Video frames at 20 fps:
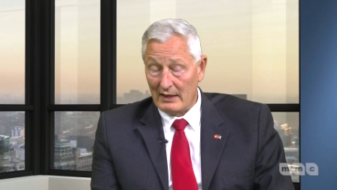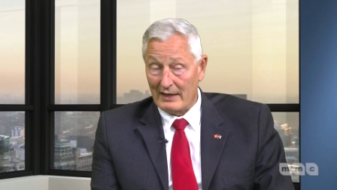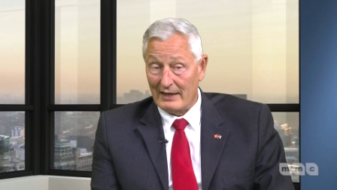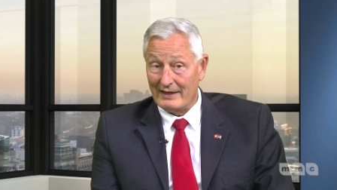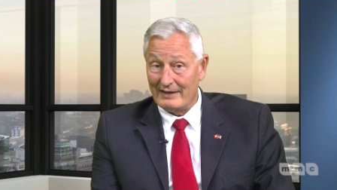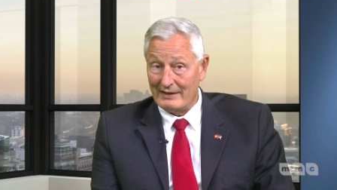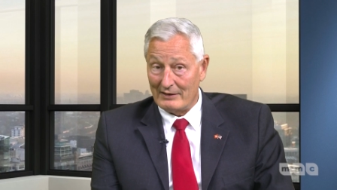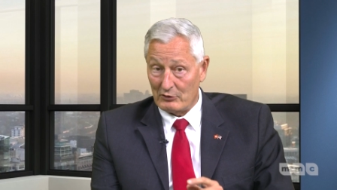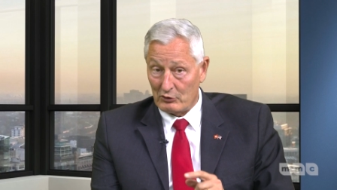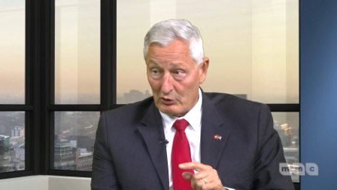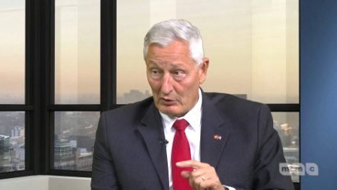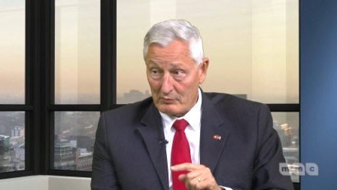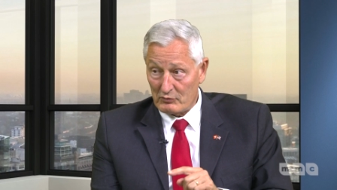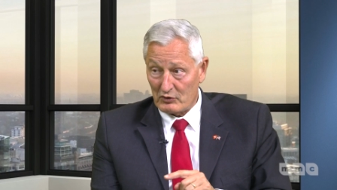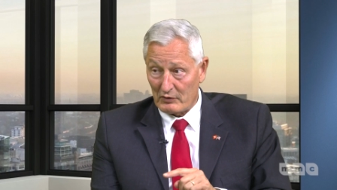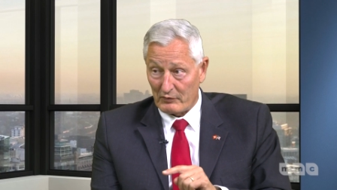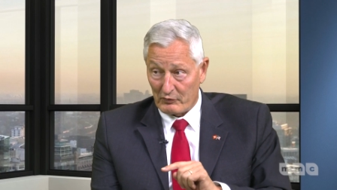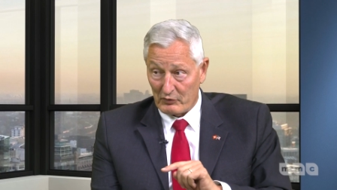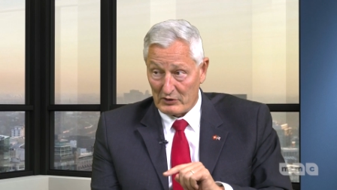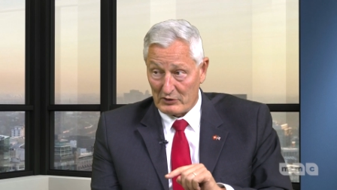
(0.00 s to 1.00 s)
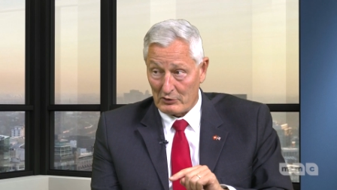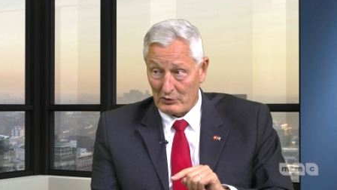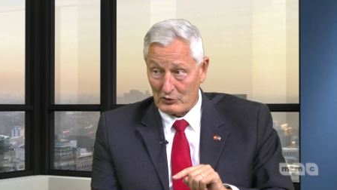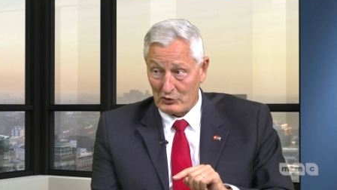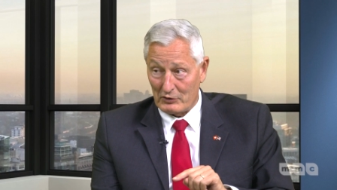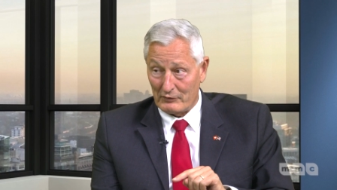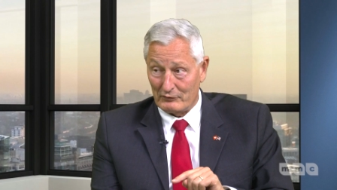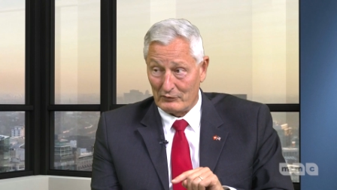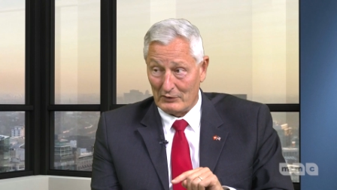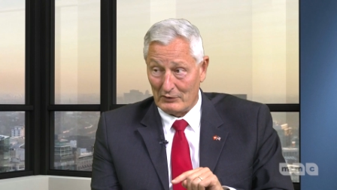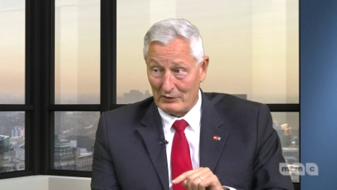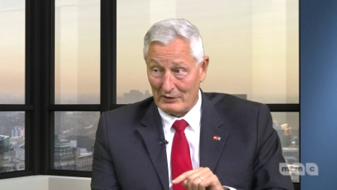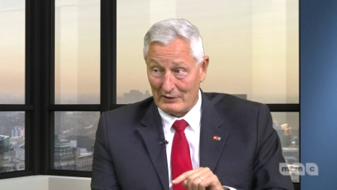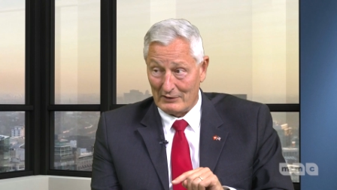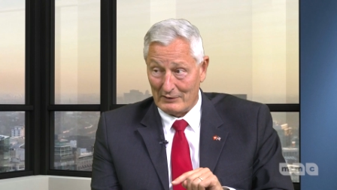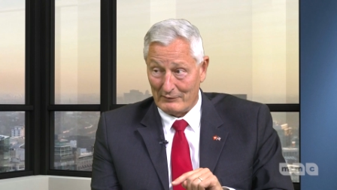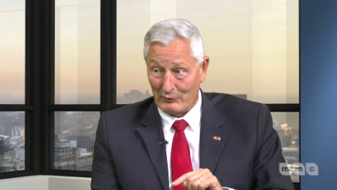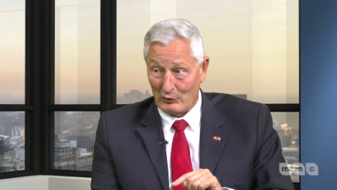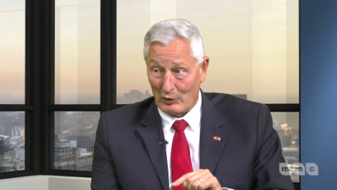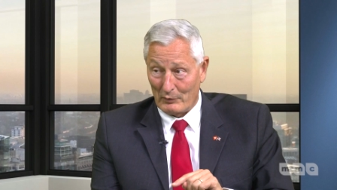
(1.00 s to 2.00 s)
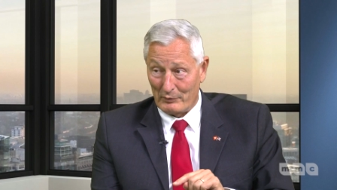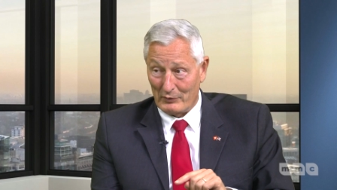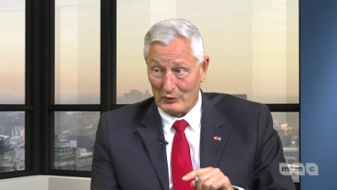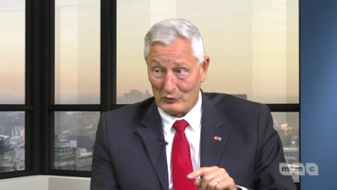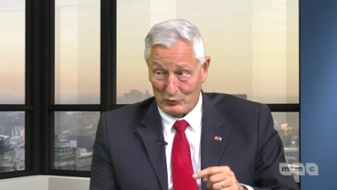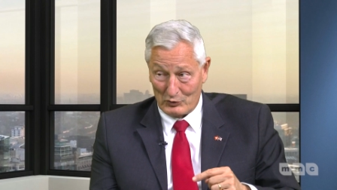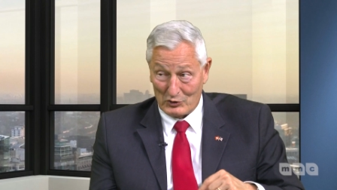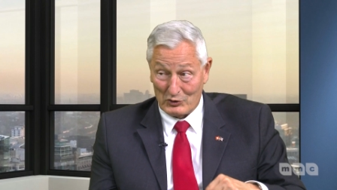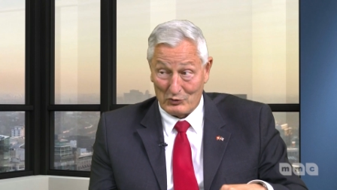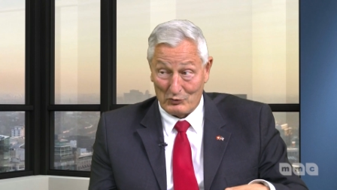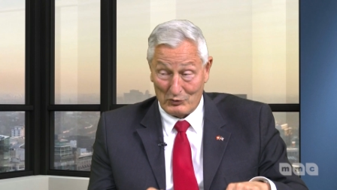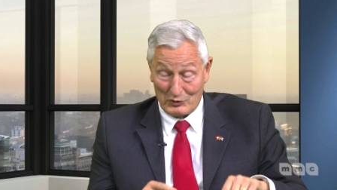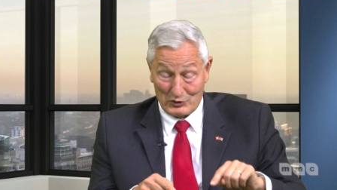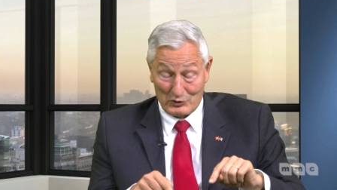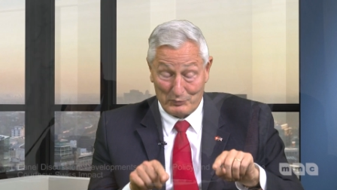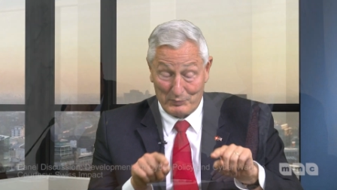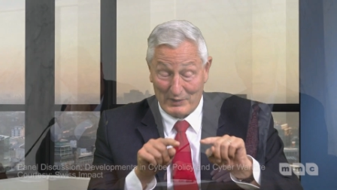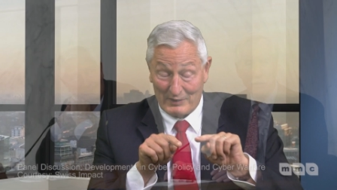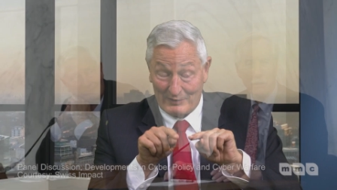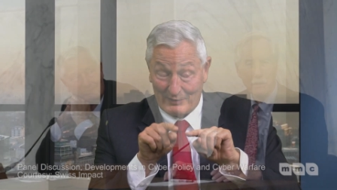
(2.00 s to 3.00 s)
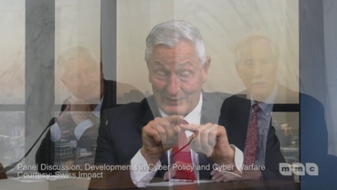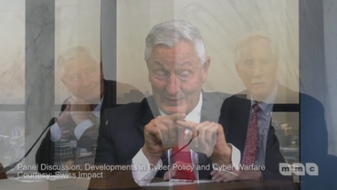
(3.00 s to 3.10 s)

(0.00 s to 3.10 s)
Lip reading: And in terms of research and development, which speaks